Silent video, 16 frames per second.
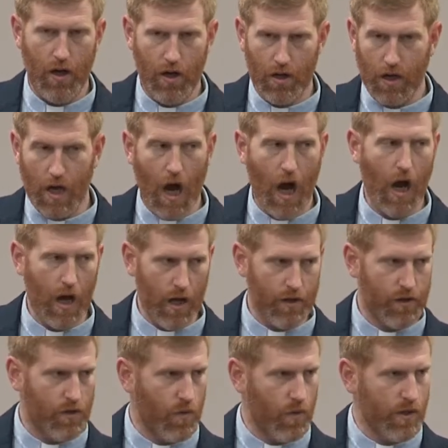
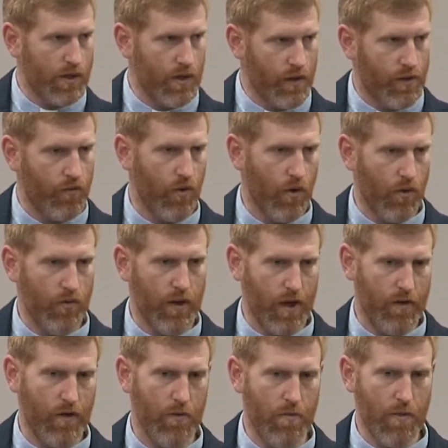God, who was enthroned
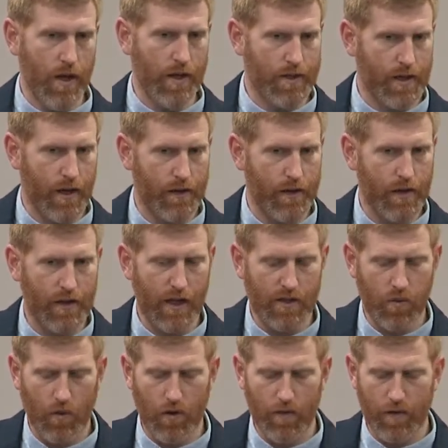in their midst. And I think
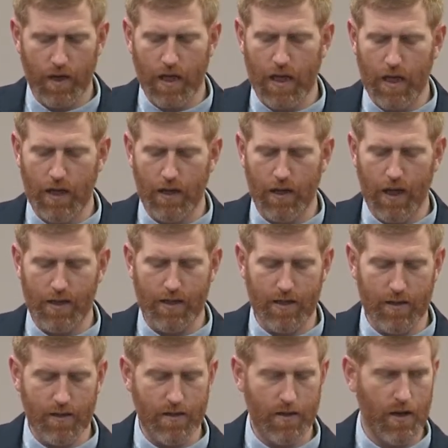that's one of the key
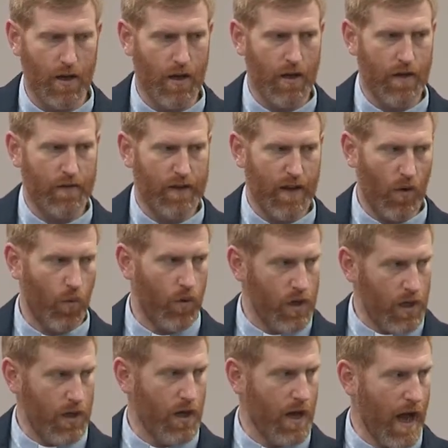lessons that
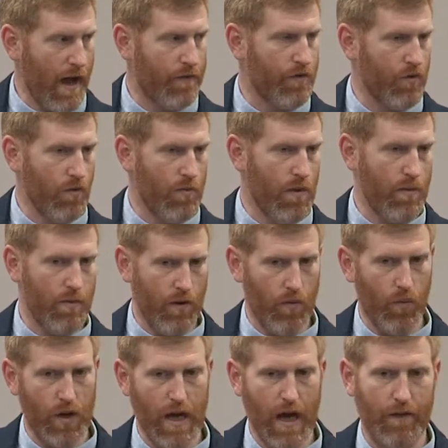we have to remember,
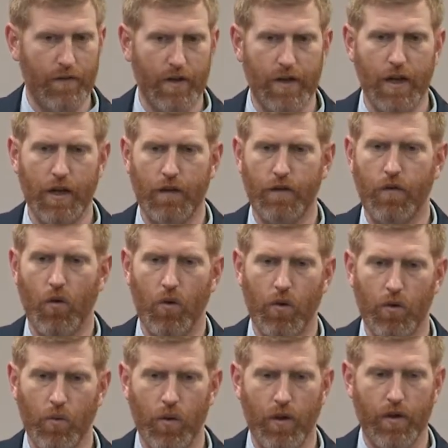we have to take
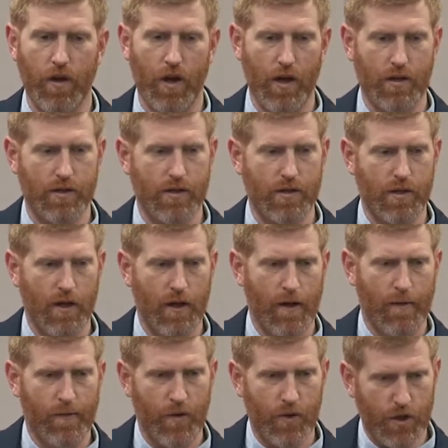forward with us.
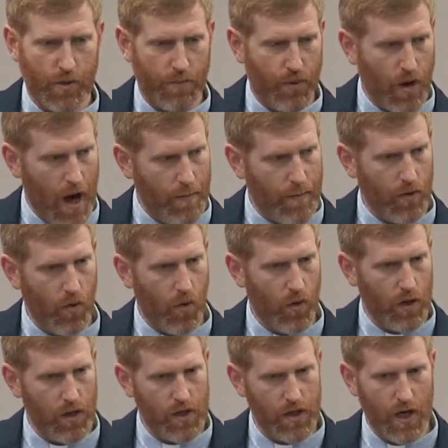There's a proper
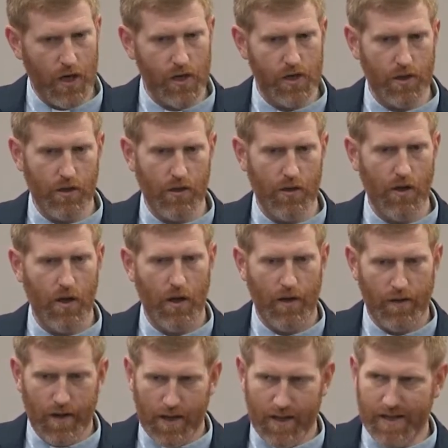orientation
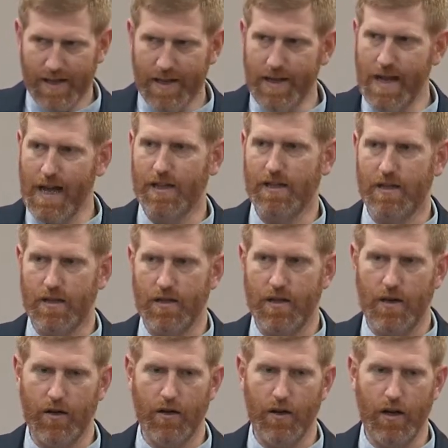that is
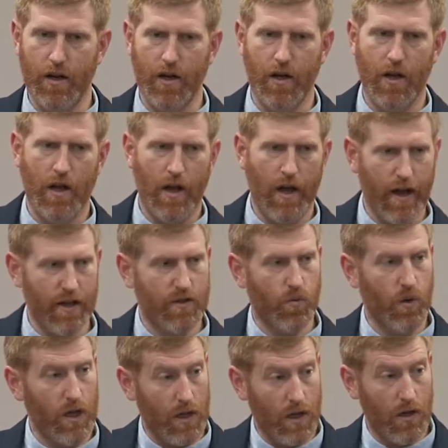necessary as
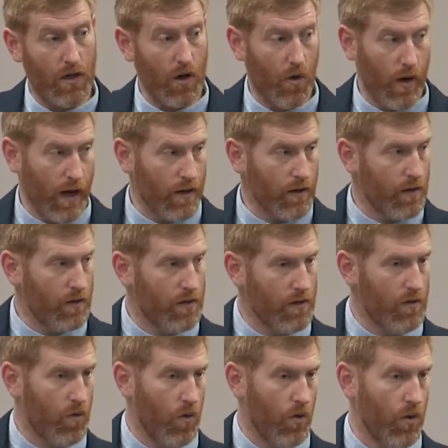we go out into
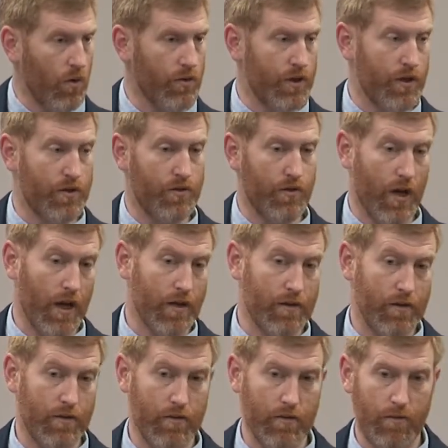the world and try
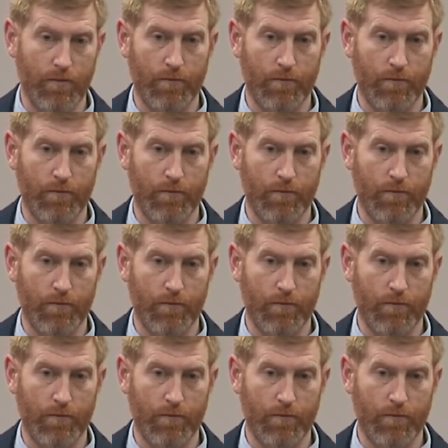to